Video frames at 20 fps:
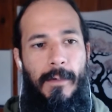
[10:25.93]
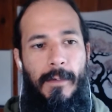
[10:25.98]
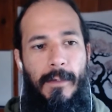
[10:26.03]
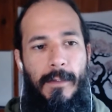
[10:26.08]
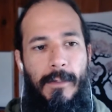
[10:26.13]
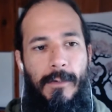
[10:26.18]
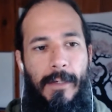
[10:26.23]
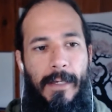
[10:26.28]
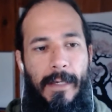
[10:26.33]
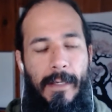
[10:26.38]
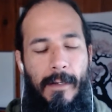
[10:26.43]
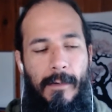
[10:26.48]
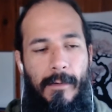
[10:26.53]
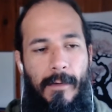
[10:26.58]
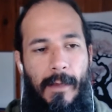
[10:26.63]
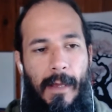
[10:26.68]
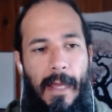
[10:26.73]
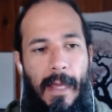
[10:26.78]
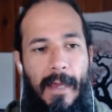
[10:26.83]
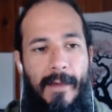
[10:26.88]
You can
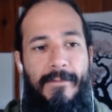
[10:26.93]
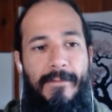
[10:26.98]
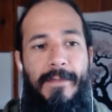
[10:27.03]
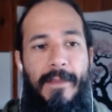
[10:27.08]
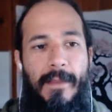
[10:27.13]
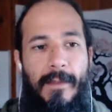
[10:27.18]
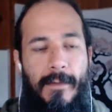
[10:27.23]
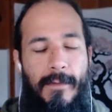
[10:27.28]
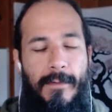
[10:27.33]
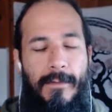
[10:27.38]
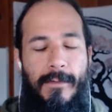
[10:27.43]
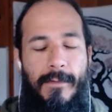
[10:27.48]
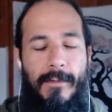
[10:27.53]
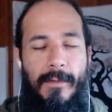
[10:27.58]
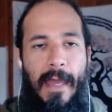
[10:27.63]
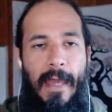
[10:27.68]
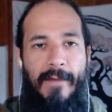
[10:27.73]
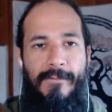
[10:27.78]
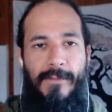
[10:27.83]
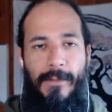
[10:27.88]
have these
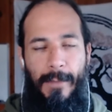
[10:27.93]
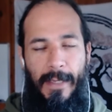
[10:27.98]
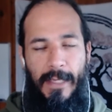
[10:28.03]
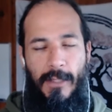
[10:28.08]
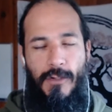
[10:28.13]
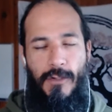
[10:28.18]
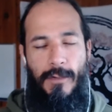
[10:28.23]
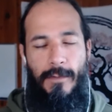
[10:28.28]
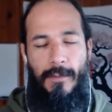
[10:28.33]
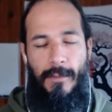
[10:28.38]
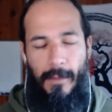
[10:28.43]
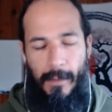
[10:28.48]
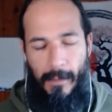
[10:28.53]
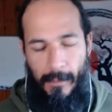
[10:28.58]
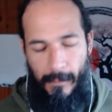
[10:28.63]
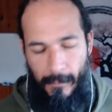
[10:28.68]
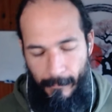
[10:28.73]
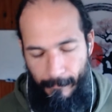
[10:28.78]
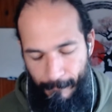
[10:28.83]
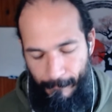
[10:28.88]
affirmations
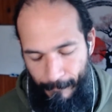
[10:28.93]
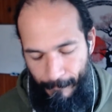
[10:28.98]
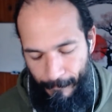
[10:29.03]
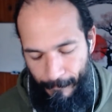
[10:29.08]
and